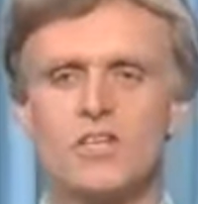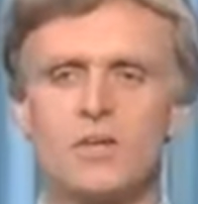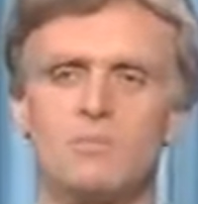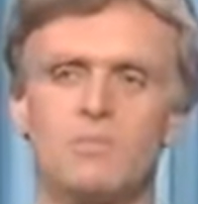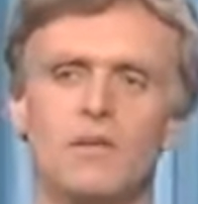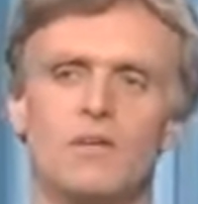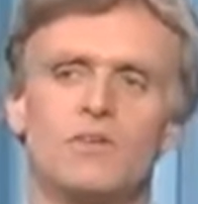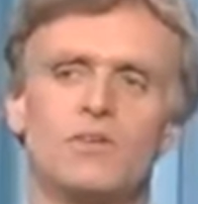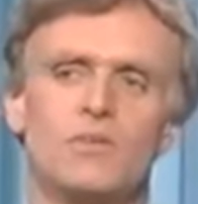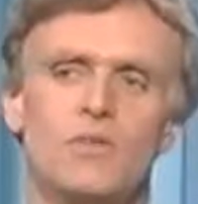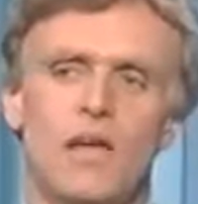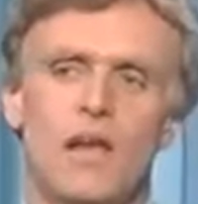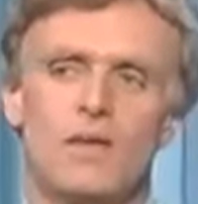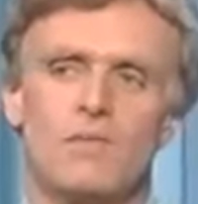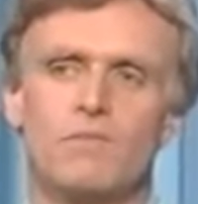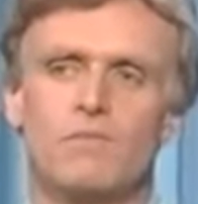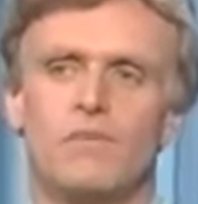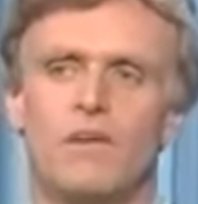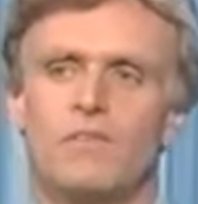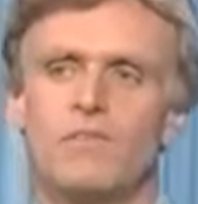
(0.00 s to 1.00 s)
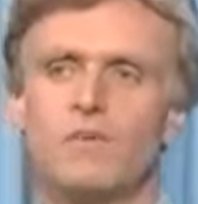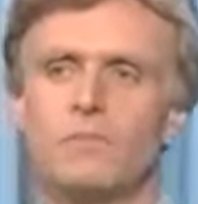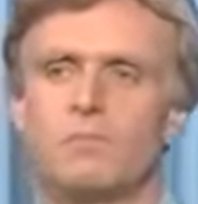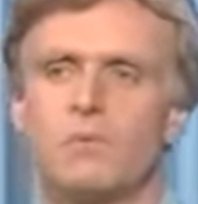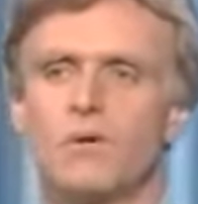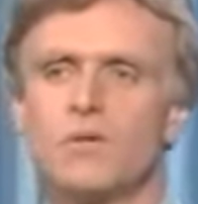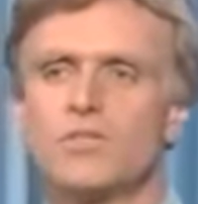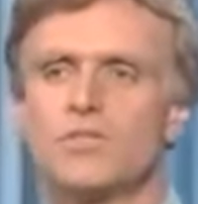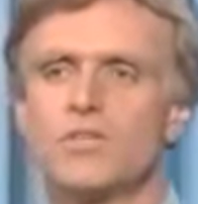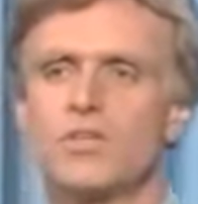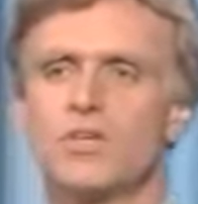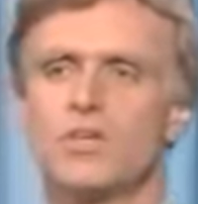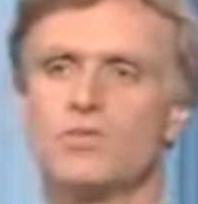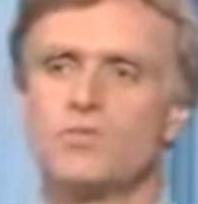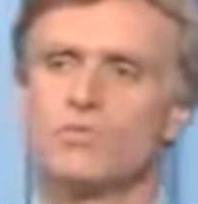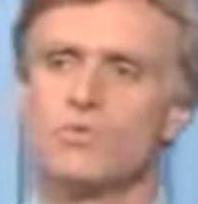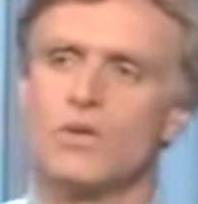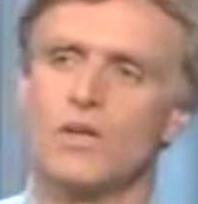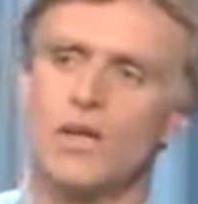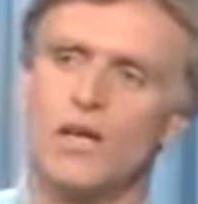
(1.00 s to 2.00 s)
Well, there's something to that. If a
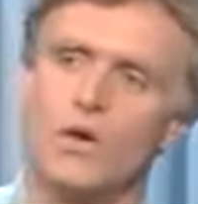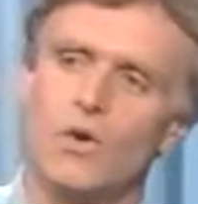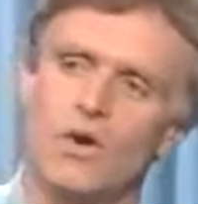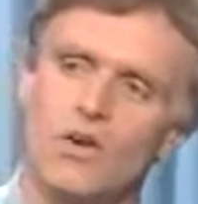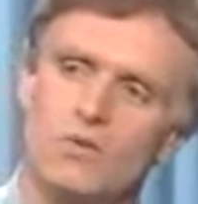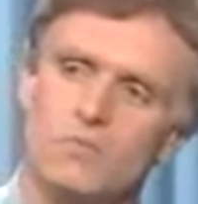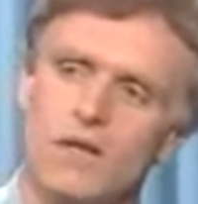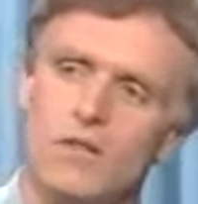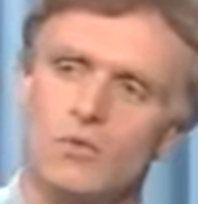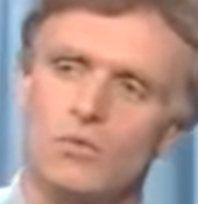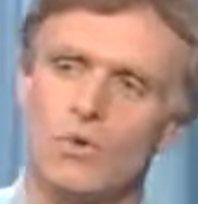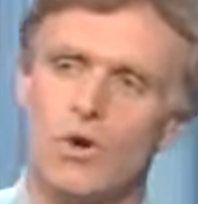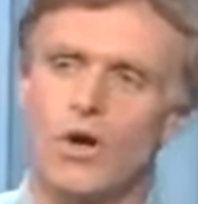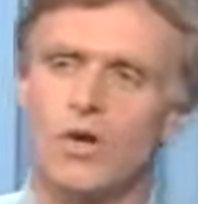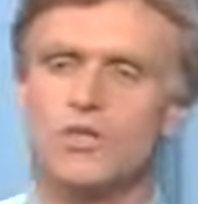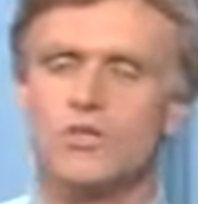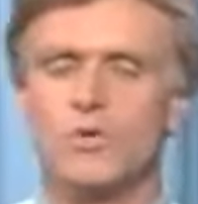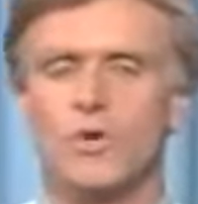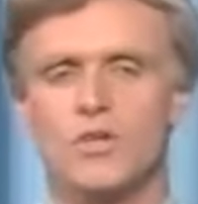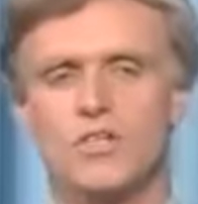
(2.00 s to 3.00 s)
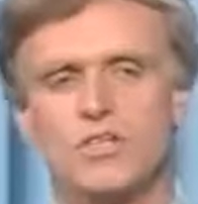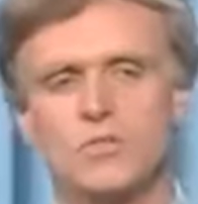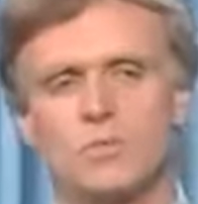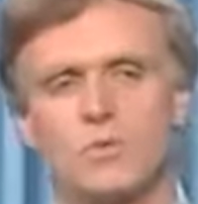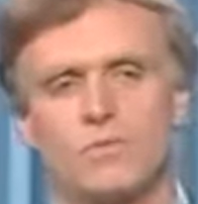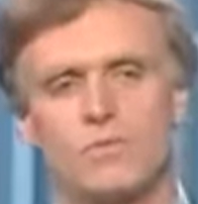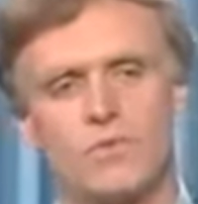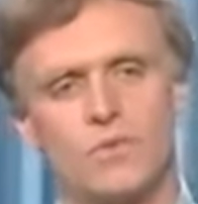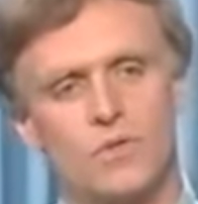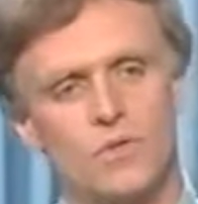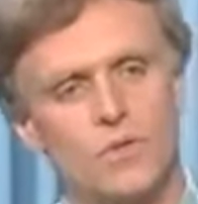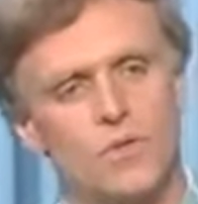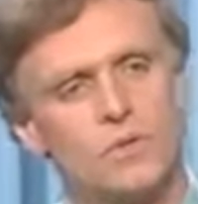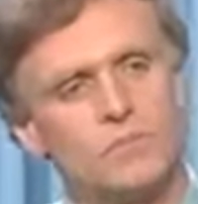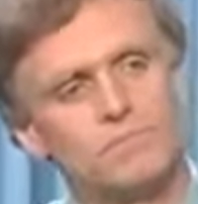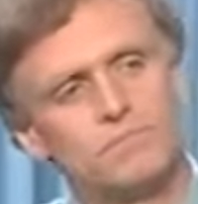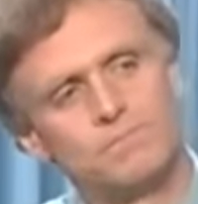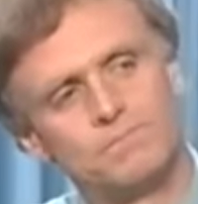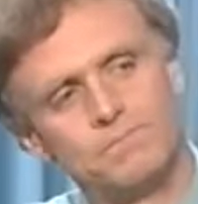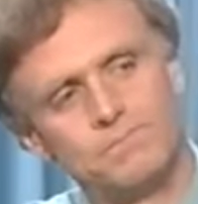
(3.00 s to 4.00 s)
person is really going to make the wrong
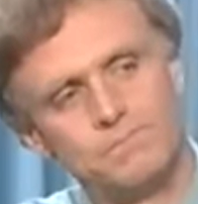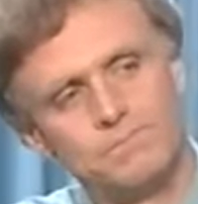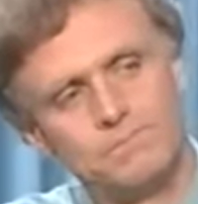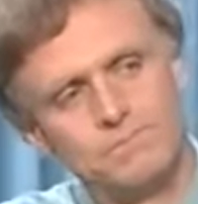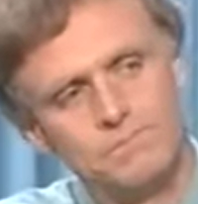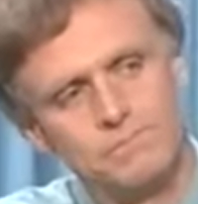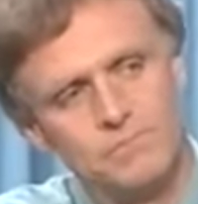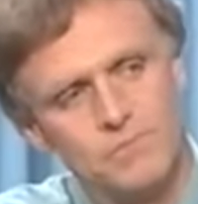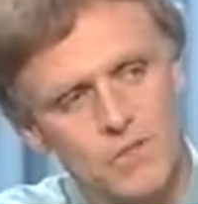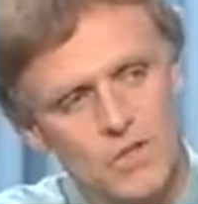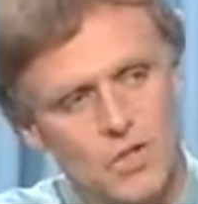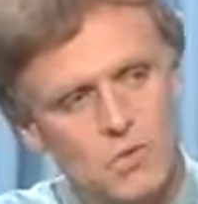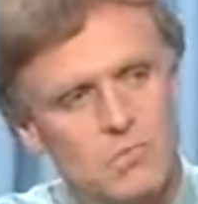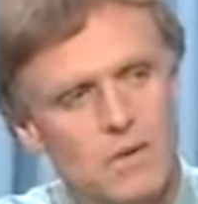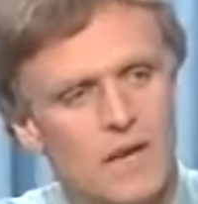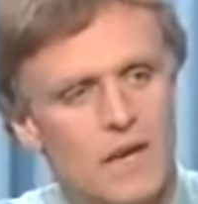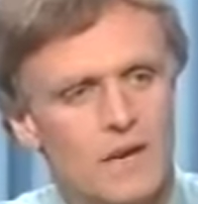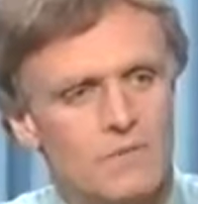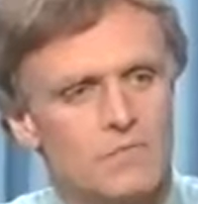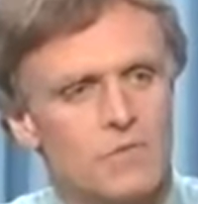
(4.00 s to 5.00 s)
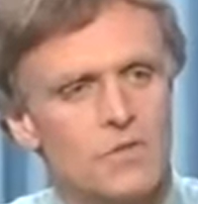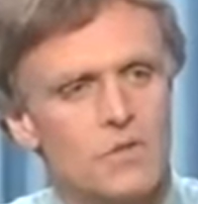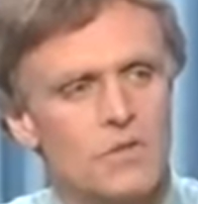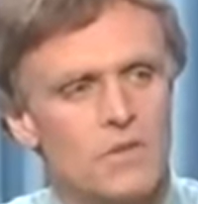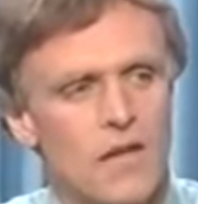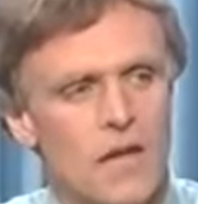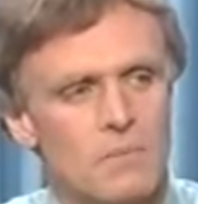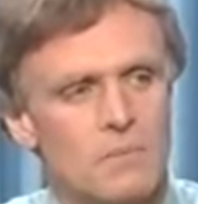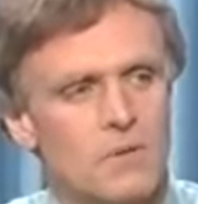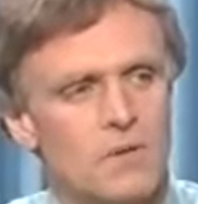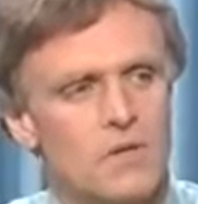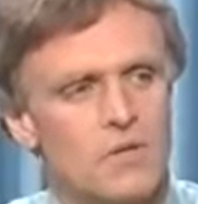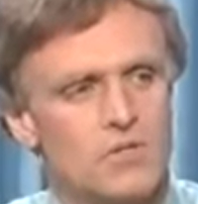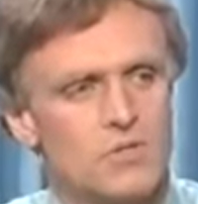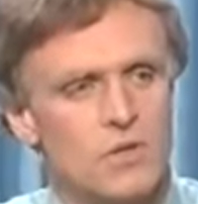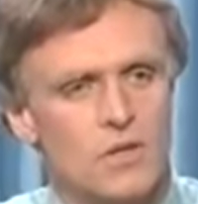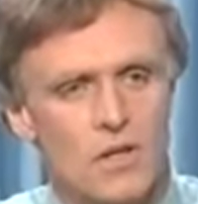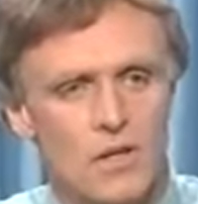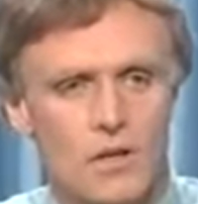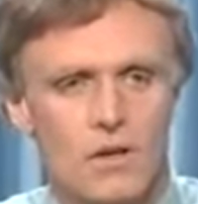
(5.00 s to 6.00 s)
choices with food, then you may have to
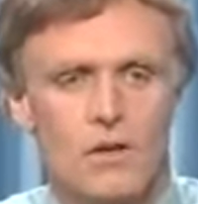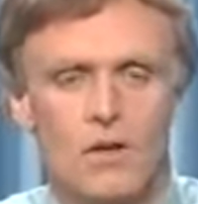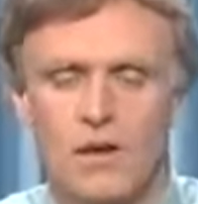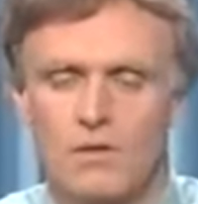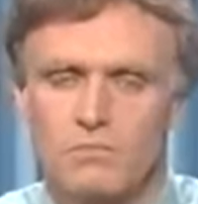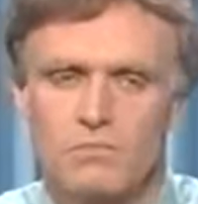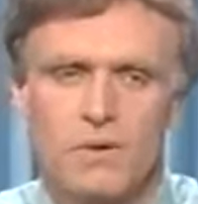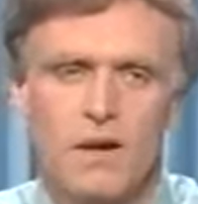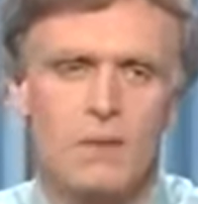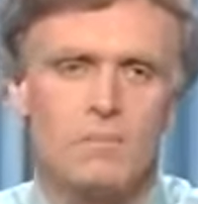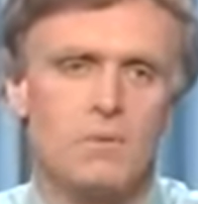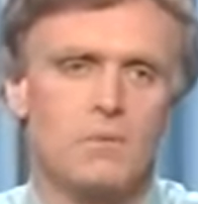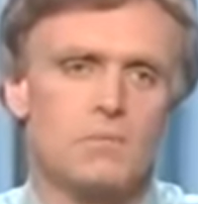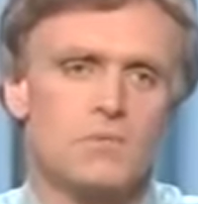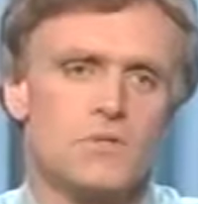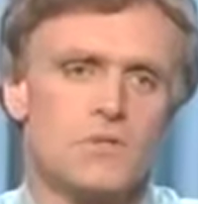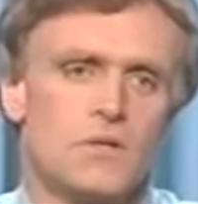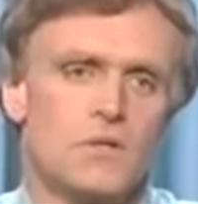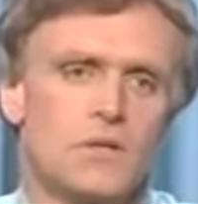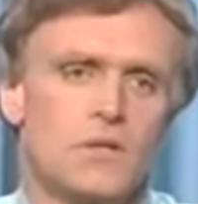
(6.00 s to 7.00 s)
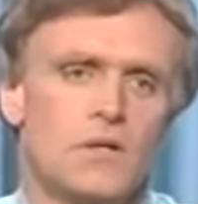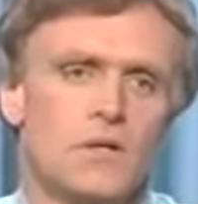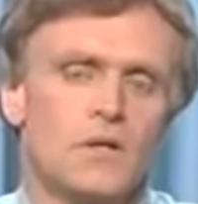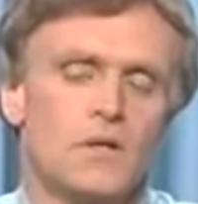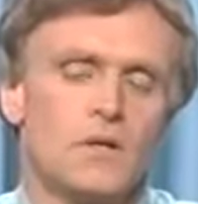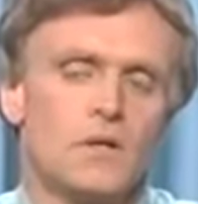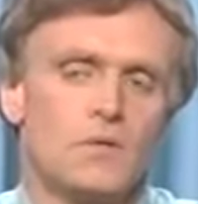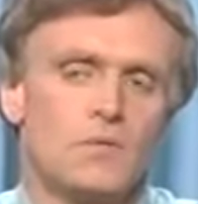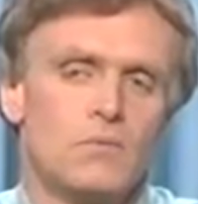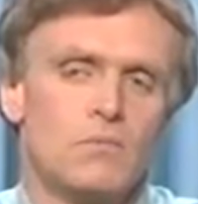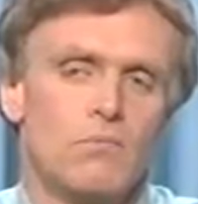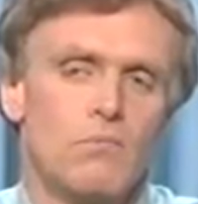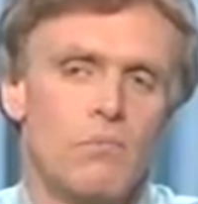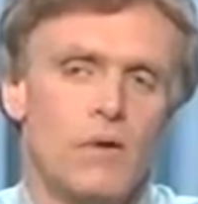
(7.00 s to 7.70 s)
do that because you can get a lot of problems.